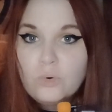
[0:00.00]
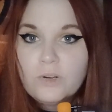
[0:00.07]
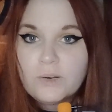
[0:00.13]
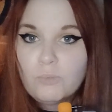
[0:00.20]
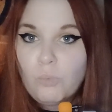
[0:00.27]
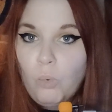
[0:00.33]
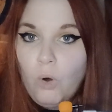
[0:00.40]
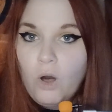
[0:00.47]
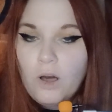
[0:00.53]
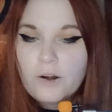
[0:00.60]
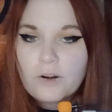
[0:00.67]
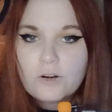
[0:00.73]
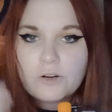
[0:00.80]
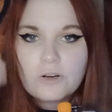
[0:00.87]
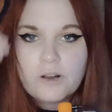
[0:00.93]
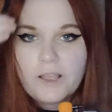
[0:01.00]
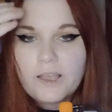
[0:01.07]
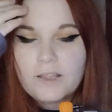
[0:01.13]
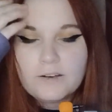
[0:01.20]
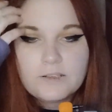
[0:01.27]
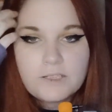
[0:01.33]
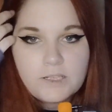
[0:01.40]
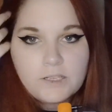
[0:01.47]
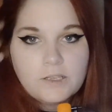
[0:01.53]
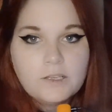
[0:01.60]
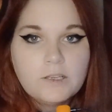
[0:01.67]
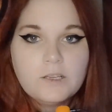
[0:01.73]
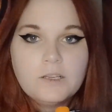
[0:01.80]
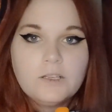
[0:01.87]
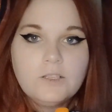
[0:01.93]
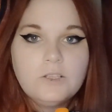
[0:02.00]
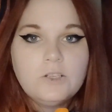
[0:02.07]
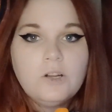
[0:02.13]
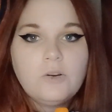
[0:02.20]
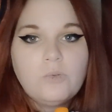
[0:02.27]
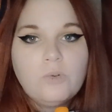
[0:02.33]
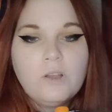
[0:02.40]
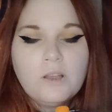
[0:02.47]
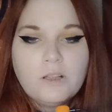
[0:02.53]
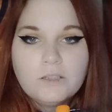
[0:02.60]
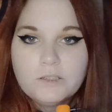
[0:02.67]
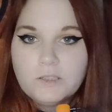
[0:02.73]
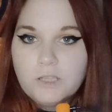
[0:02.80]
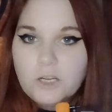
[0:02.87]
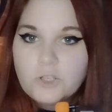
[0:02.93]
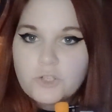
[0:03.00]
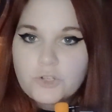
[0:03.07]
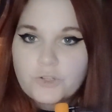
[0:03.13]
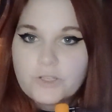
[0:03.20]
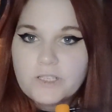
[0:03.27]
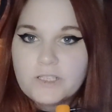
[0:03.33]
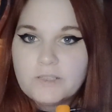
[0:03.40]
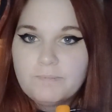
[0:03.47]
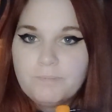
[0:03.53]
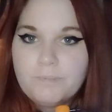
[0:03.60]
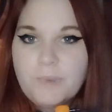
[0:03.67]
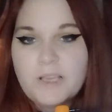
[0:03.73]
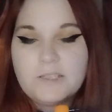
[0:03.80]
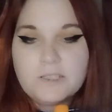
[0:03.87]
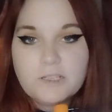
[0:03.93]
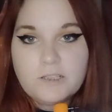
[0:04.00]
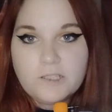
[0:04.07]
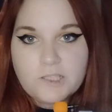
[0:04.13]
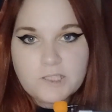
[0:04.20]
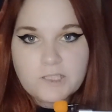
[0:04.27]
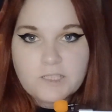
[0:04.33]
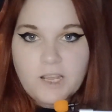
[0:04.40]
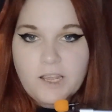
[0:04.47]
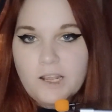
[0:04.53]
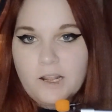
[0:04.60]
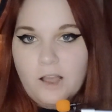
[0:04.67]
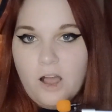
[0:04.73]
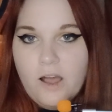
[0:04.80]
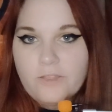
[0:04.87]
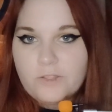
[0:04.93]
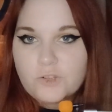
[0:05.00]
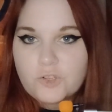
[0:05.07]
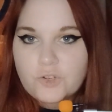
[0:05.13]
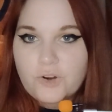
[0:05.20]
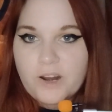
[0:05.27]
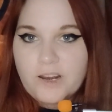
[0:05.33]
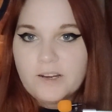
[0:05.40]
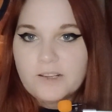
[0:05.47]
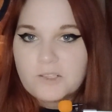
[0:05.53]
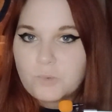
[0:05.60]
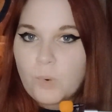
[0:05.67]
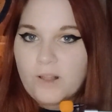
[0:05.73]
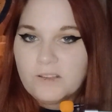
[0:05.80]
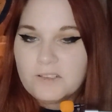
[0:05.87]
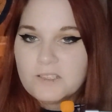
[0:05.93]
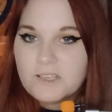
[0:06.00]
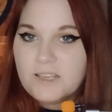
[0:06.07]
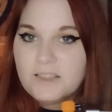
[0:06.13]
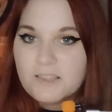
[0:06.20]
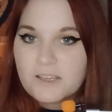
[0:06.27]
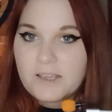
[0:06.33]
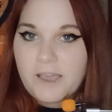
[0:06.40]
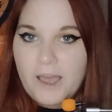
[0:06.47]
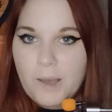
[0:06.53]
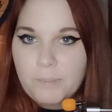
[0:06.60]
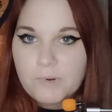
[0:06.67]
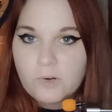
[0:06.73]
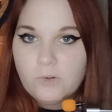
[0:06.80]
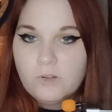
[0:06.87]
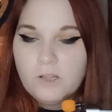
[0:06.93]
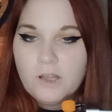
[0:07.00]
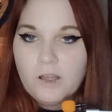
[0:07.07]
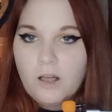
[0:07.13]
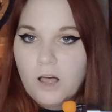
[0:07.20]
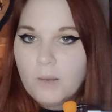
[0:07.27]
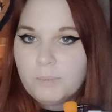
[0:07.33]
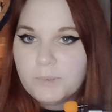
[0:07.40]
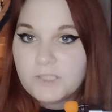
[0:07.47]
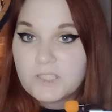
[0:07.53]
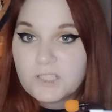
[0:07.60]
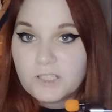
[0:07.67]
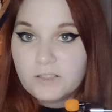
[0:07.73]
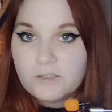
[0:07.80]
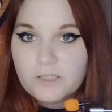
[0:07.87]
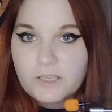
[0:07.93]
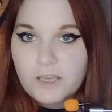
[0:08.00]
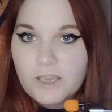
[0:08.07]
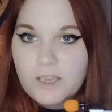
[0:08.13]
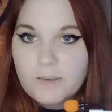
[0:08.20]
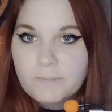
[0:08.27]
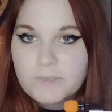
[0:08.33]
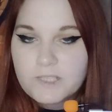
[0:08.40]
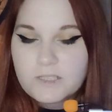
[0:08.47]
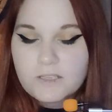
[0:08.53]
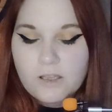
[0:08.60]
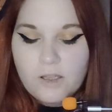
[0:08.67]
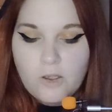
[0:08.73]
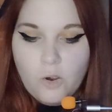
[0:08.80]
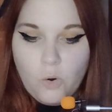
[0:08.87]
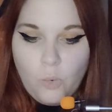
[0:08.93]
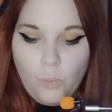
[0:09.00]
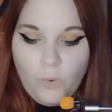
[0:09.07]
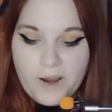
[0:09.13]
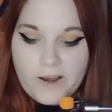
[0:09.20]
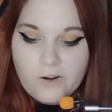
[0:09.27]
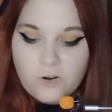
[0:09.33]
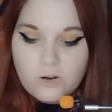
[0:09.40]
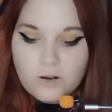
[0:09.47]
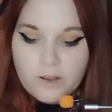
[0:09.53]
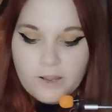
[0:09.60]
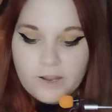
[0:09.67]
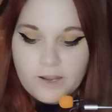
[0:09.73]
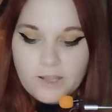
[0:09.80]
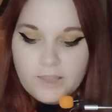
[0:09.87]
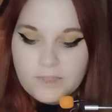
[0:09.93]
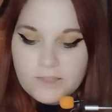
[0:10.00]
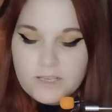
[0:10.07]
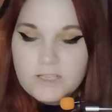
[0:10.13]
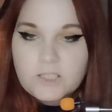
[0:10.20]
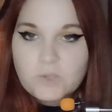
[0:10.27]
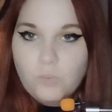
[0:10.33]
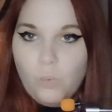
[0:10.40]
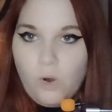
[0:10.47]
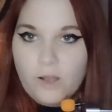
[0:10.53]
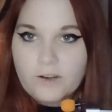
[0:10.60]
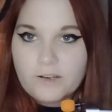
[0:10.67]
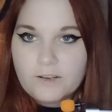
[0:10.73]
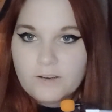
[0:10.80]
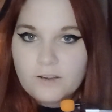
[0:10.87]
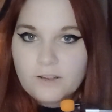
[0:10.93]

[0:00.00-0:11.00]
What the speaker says: and water and, you know, luxury basically stay on the train as well as in the Capitol up until the games, where in this one,